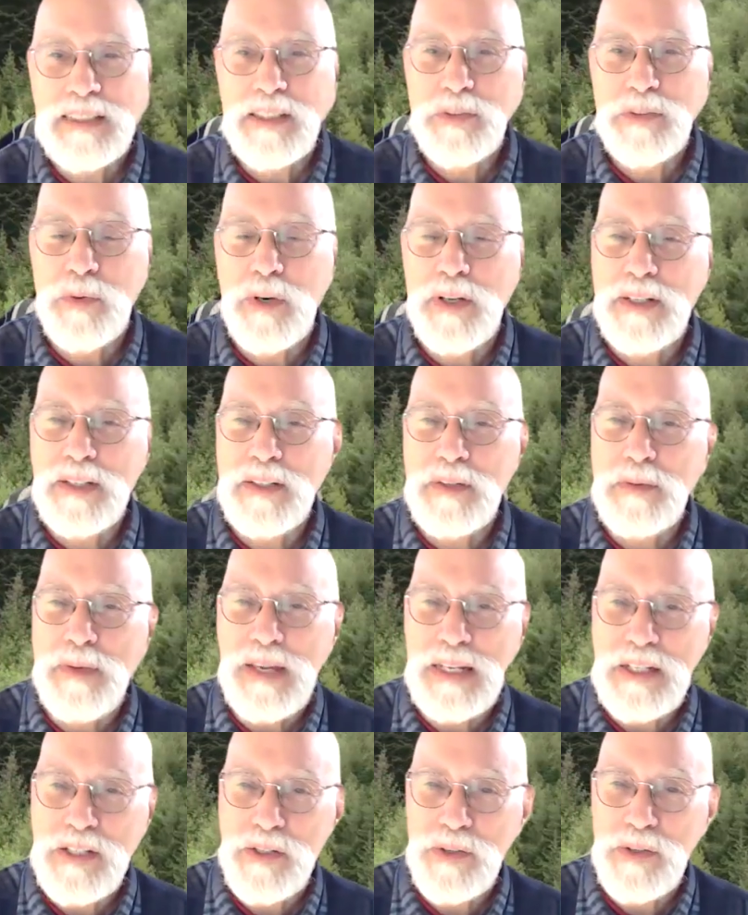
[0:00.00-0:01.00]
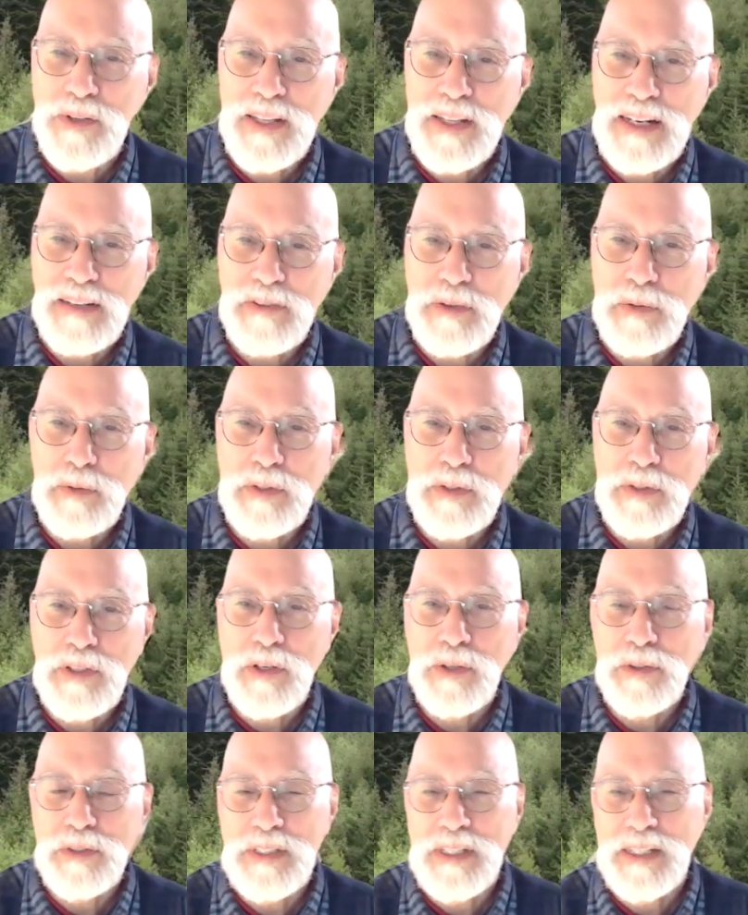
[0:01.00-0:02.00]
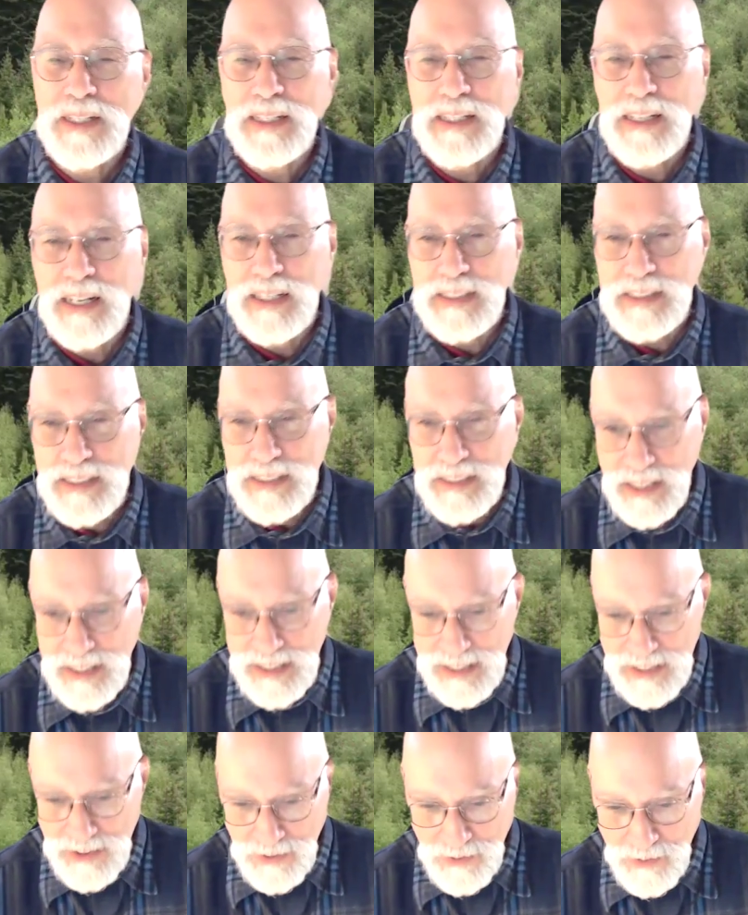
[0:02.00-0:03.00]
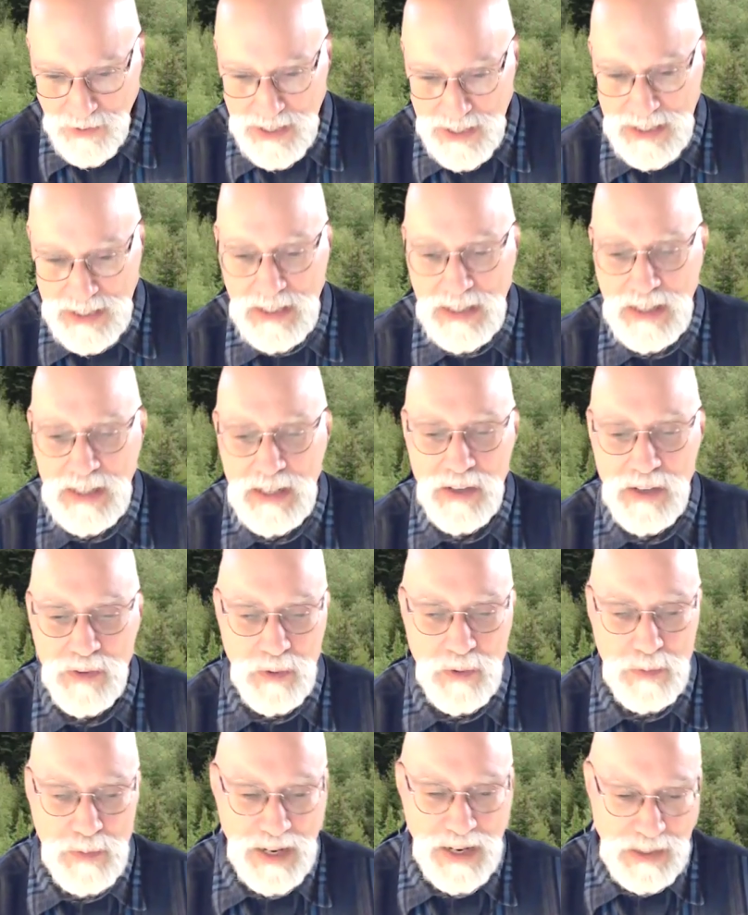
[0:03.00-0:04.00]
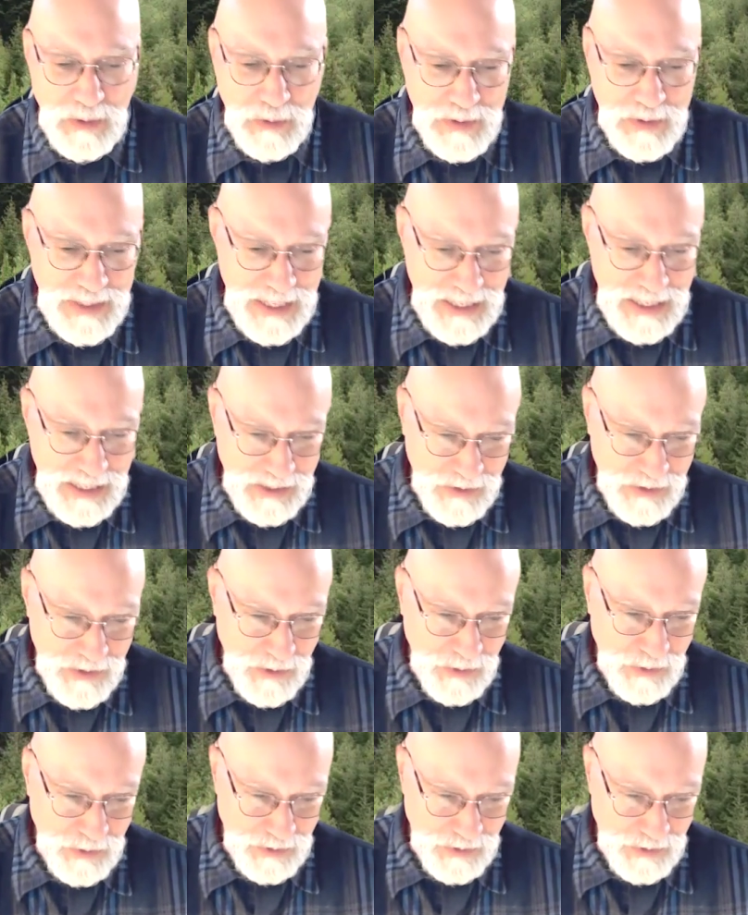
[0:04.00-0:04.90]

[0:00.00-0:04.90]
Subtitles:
And I just wanted to make sure that everyone knows that in 1993, Rebecca was 8 years